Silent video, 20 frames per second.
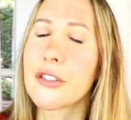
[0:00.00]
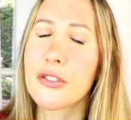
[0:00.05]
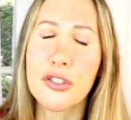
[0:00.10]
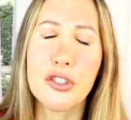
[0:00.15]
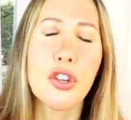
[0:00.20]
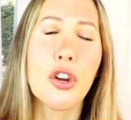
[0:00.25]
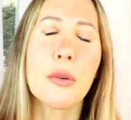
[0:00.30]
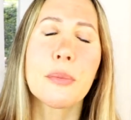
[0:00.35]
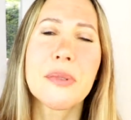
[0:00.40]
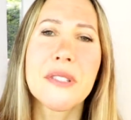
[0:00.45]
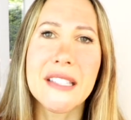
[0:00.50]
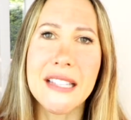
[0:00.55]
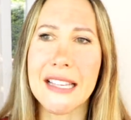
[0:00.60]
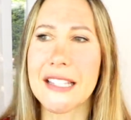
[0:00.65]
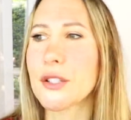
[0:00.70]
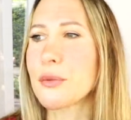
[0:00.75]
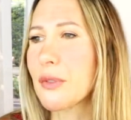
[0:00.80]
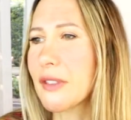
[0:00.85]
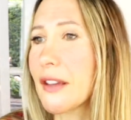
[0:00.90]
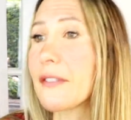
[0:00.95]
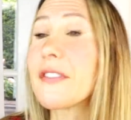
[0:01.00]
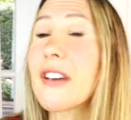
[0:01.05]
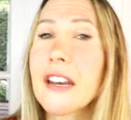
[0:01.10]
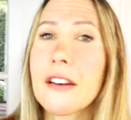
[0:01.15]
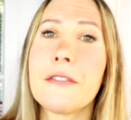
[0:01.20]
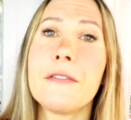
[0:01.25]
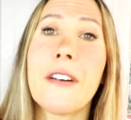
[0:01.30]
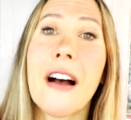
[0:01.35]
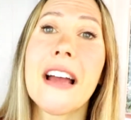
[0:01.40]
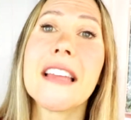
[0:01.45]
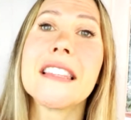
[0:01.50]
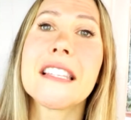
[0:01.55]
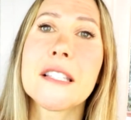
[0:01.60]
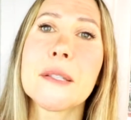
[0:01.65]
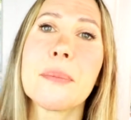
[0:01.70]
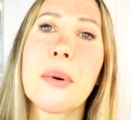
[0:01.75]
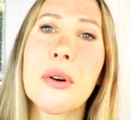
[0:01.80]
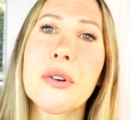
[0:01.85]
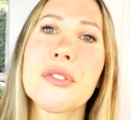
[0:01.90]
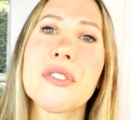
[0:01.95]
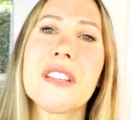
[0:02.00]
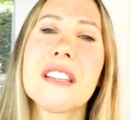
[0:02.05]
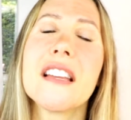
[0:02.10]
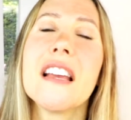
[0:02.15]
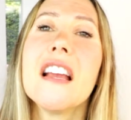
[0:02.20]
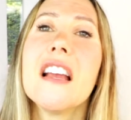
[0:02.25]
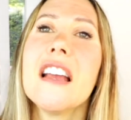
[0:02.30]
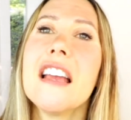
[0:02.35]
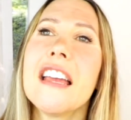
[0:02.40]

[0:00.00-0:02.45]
They're so obsessed with, they've got to find this person.